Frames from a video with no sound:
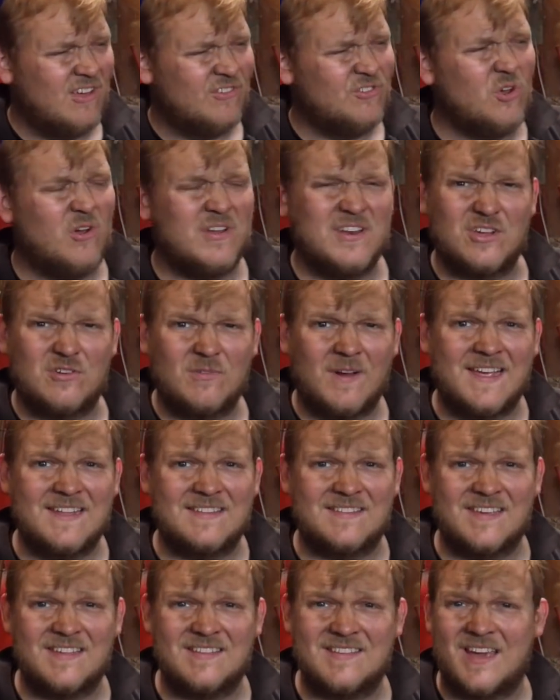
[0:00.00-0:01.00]
Not in a
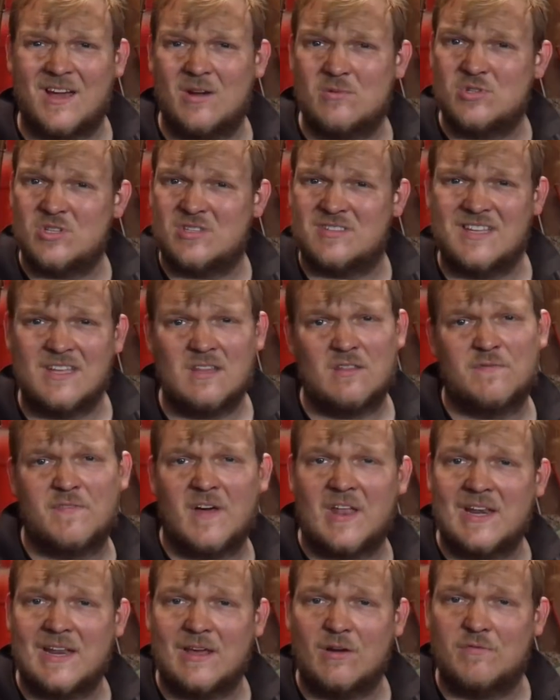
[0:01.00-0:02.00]
great detail, just these
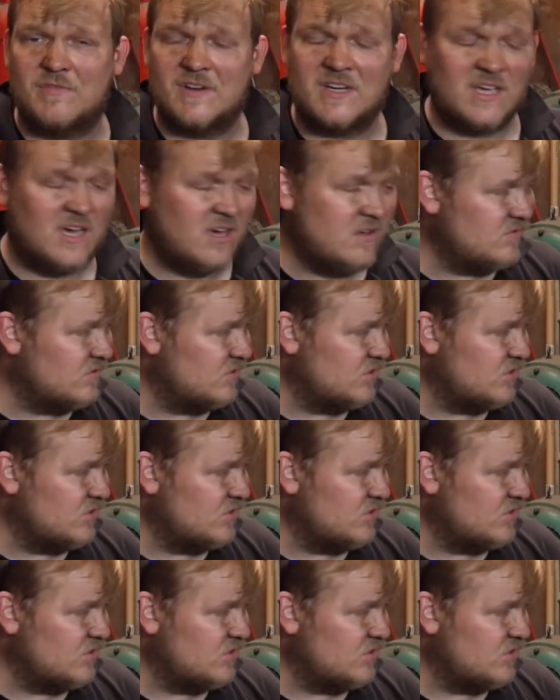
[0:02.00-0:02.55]
fun little videos,